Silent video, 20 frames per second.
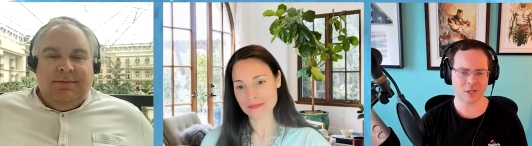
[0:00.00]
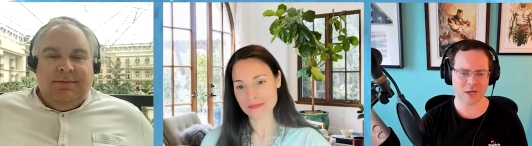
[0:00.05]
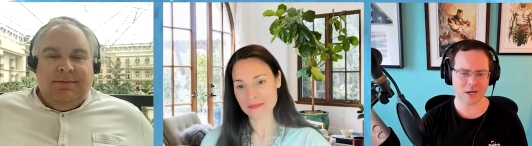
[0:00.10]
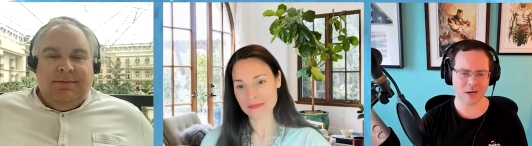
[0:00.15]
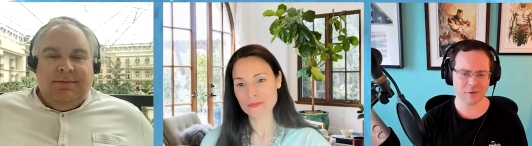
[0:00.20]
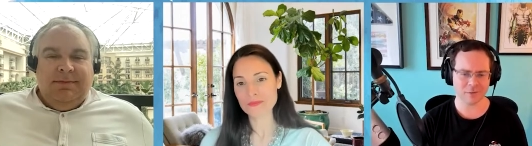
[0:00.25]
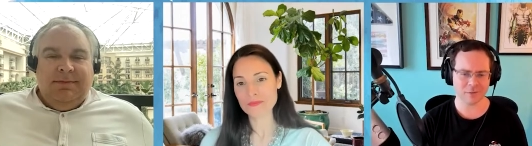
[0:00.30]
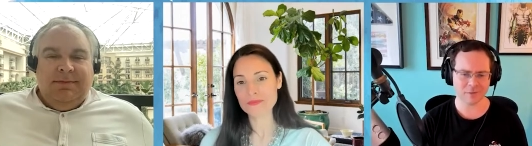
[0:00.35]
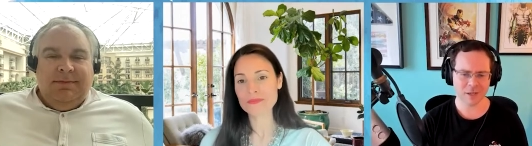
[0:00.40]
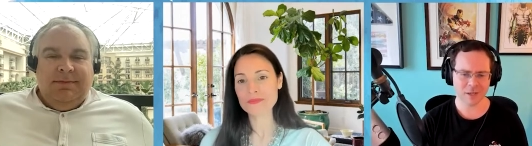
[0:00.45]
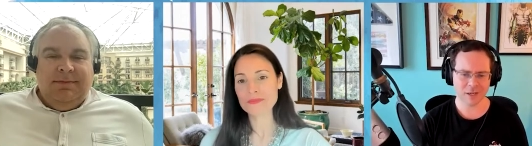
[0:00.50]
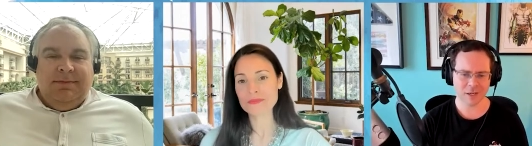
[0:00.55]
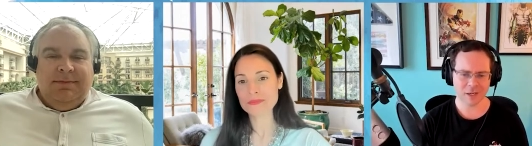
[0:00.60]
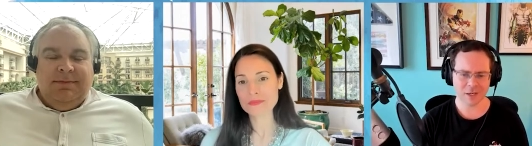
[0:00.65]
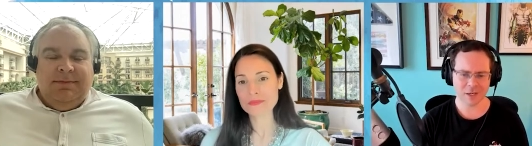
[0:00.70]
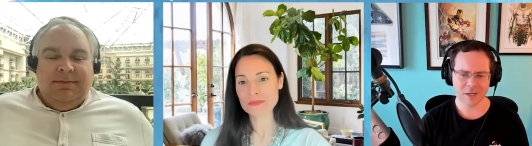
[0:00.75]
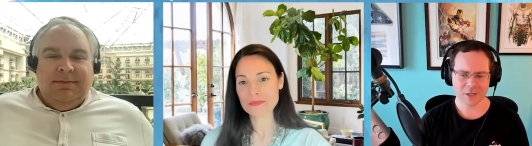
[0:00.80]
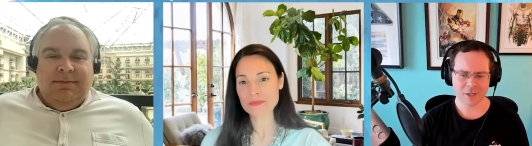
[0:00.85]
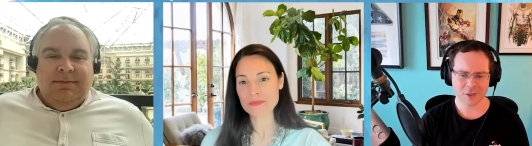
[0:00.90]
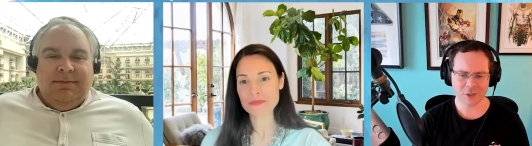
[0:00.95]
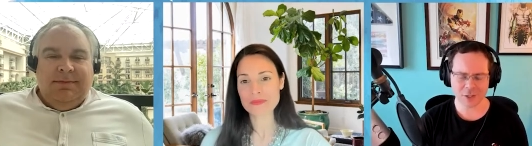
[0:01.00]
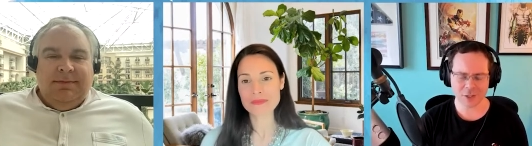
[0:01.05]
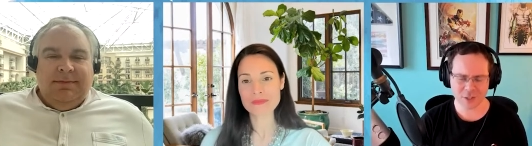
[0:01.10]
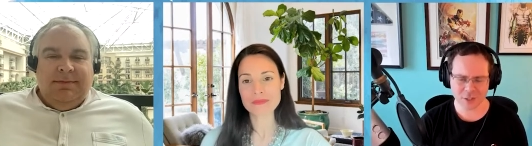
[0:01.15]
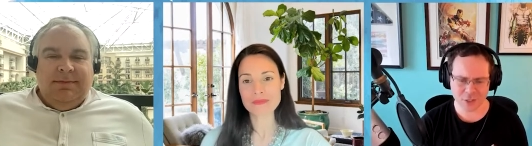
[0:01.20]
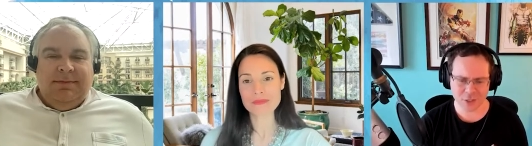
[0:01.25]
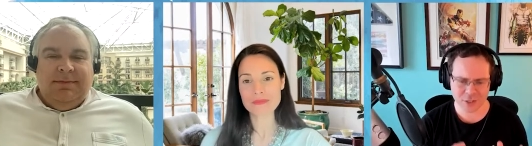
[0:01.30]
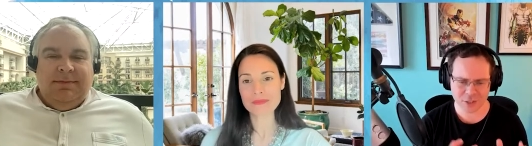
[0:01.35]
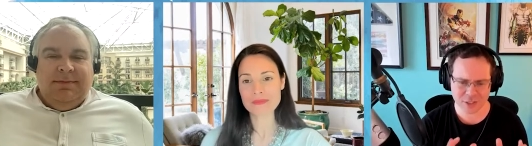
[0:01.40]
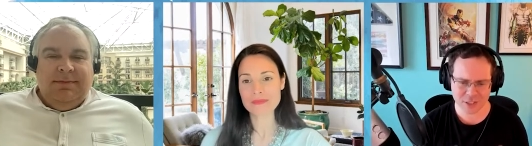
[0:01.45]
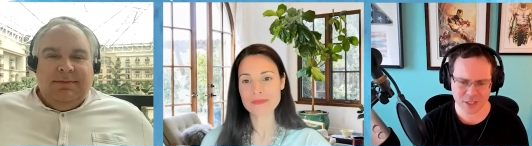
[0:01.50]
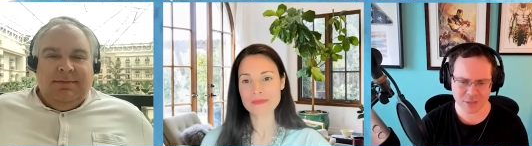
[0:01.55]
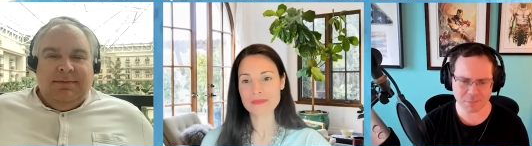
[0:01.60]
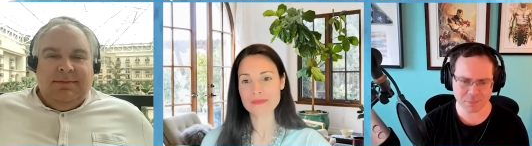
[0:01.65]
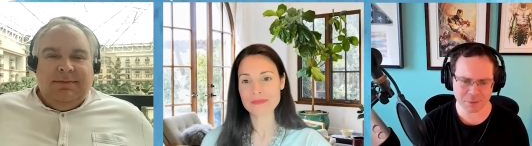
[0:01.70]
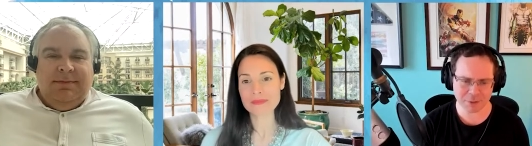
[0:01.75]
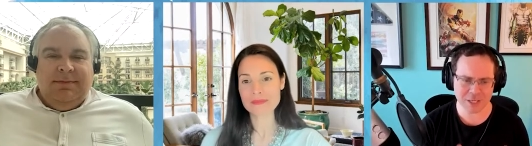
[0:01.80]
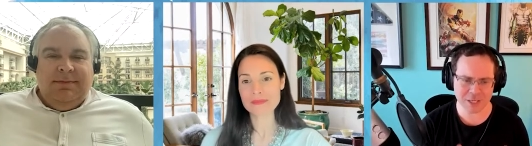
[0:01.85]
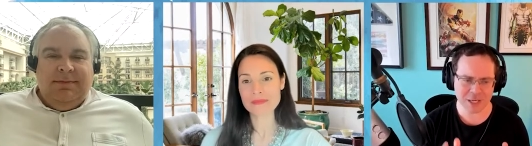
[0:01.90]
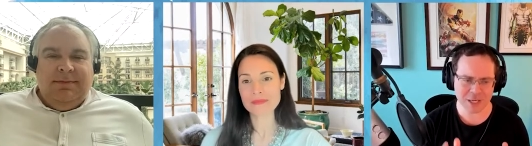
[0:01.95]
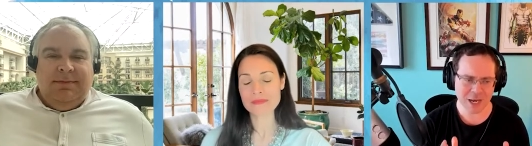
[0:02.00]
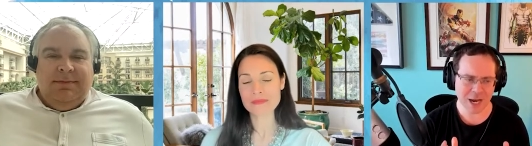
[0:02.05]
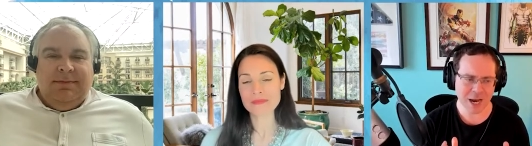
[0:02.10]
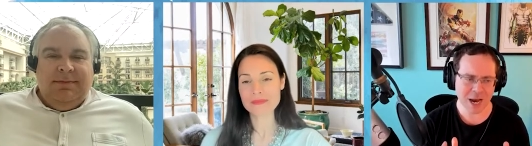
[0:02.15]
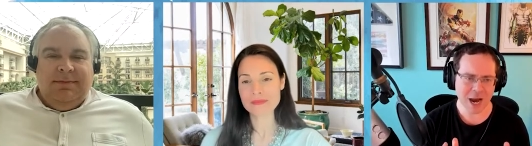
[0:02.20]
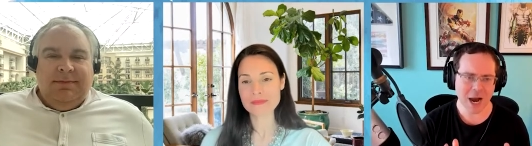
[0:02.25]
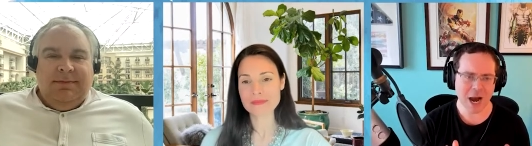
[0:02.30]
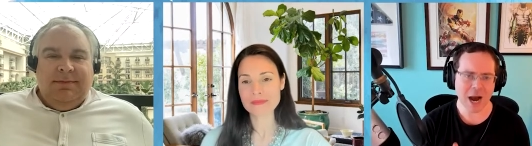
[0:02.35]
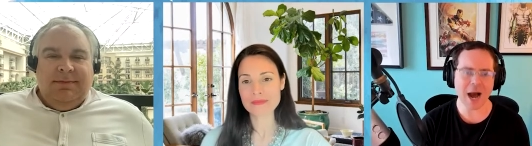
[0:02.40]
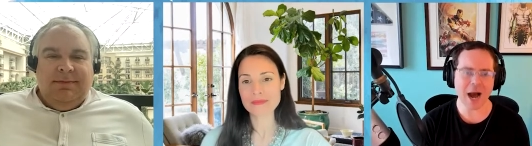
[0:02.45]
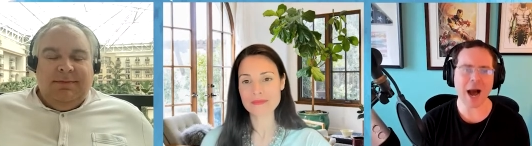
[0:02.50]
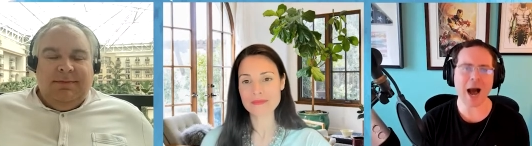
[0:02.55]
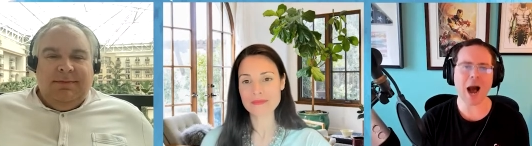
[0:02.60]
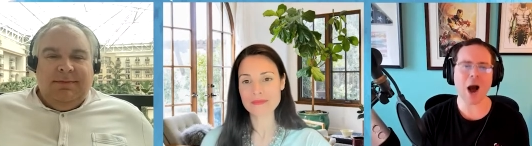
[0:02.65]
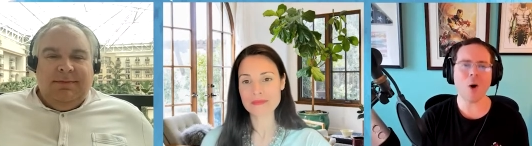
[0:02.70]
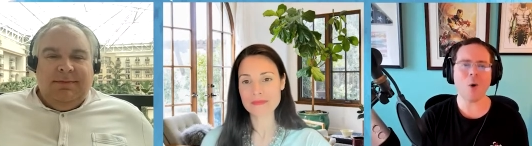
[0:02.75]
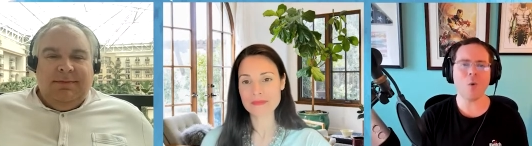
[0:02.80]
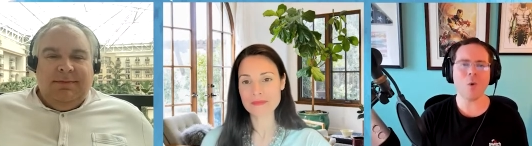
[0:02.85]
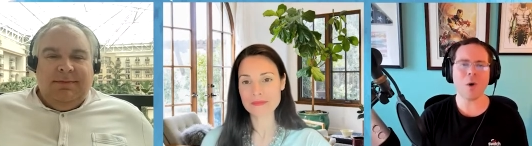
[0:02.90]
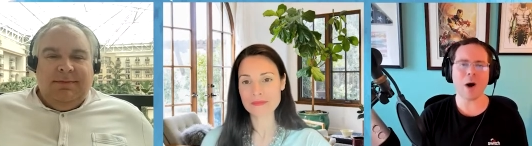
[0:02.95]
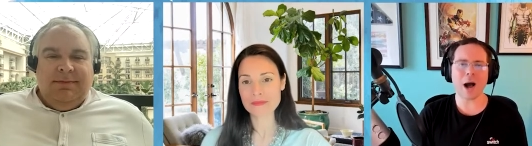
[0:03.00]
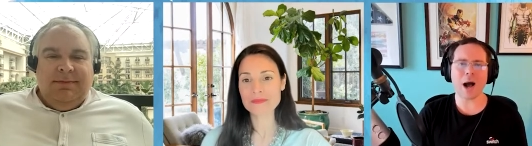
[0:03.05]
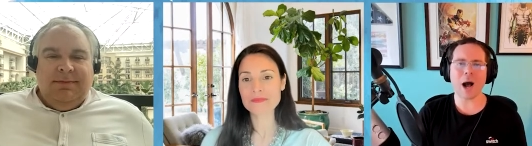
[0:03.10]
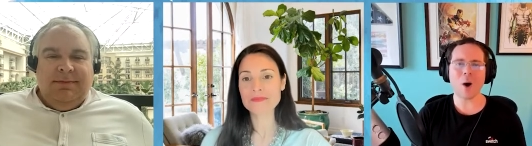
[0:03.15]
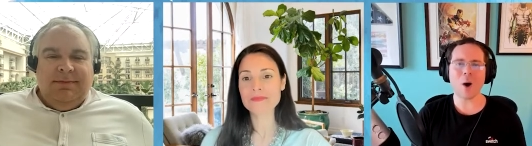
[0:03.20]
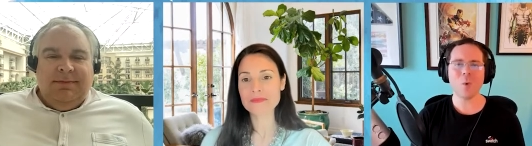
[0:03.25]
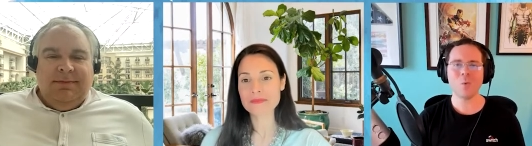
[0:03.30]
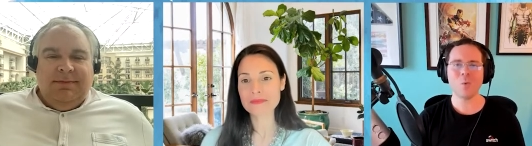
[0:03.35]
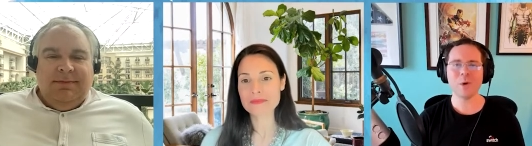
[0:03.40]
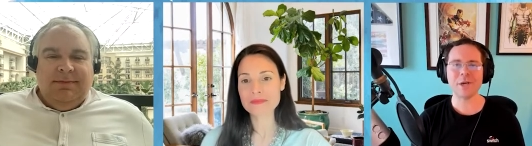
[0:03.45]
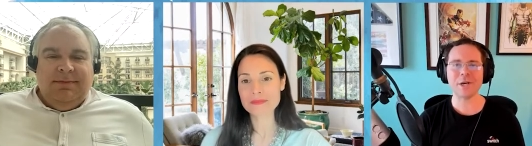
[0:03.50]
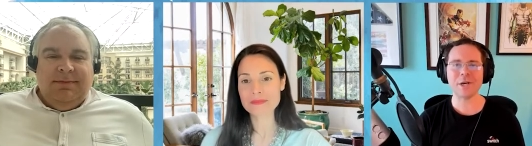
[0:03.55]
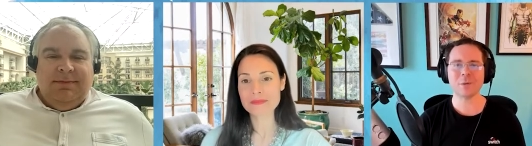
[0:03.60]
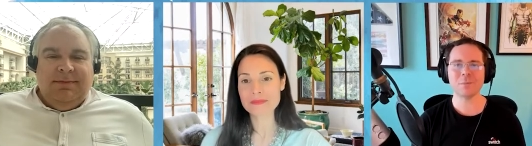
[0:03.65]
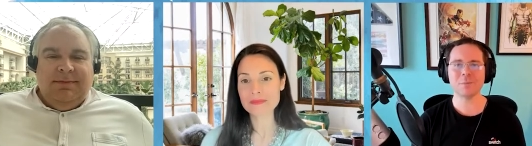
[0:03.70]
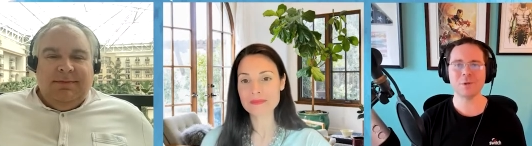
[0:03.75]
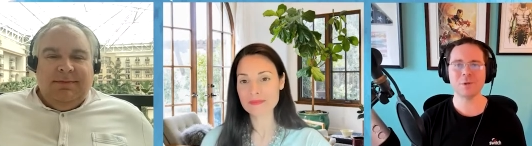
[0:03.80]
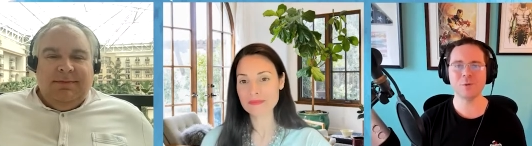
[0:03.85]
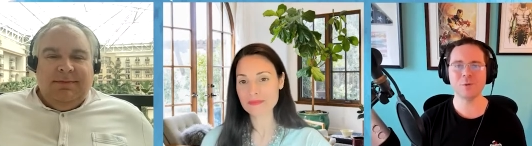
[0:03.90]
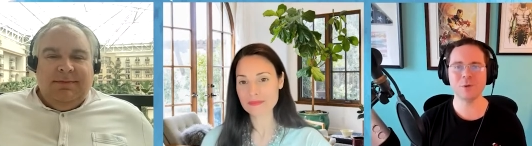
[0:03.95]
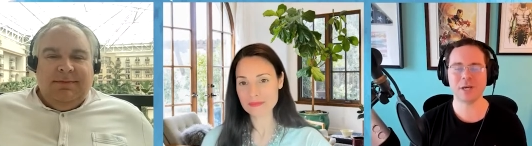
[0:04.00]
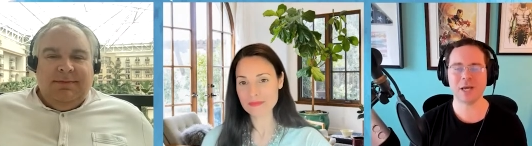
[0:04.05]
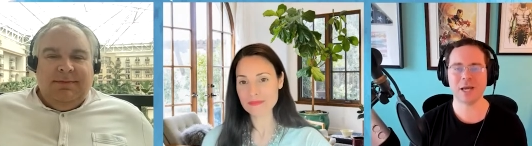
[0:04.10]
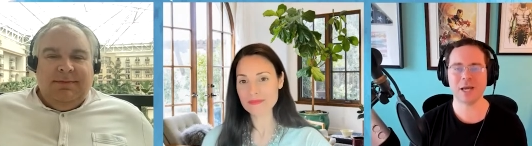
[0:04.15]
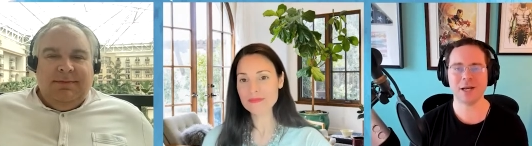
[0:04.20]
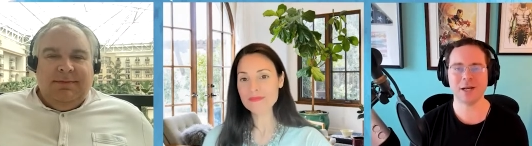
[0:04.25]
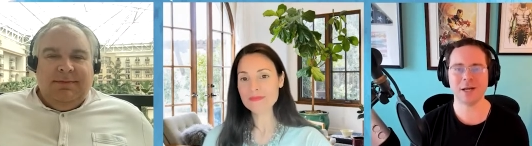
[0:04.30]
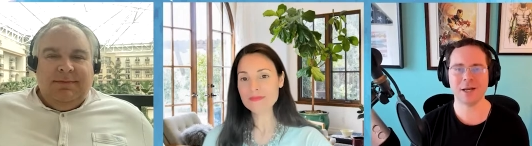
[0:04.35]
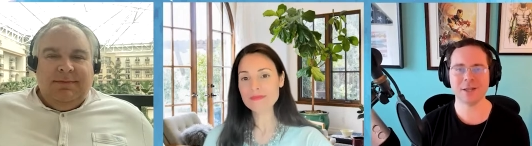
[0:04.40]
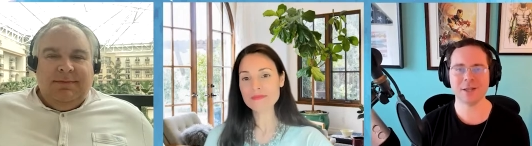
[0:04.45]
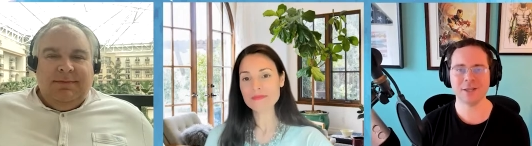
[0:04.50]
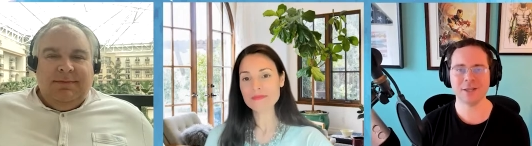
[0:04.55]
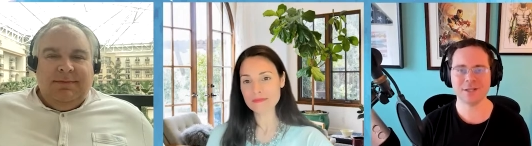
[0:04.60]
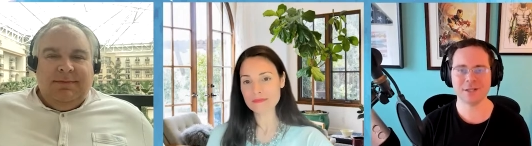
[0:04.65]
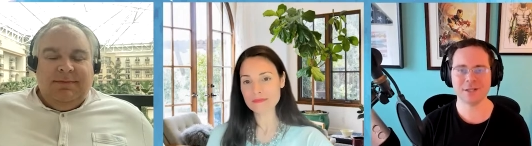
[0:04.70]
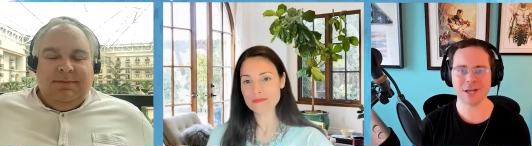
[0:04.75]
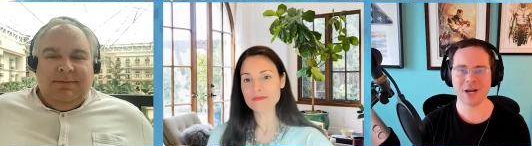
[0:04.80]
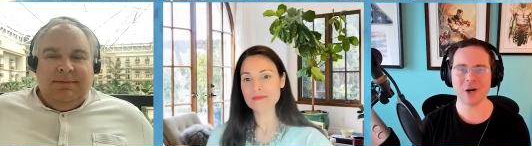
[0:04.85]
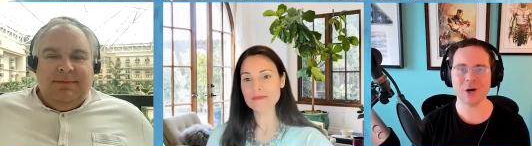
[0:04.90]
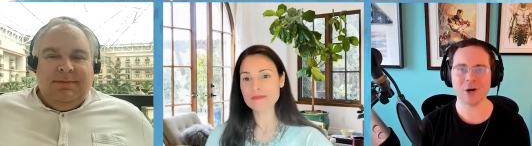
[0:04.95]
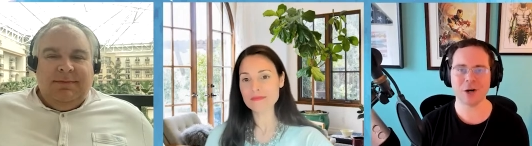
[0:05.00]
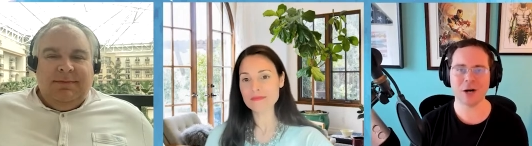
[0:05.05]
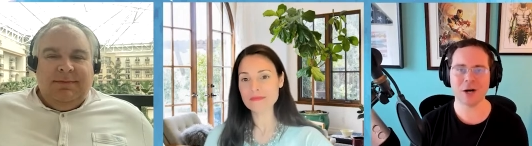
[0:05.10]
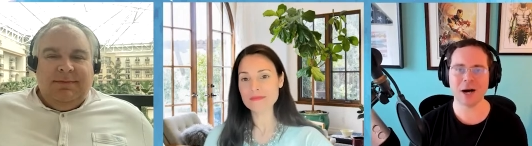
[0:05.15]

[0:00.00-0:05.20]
Speaker 1: of just, just simply how how we communicate in this era,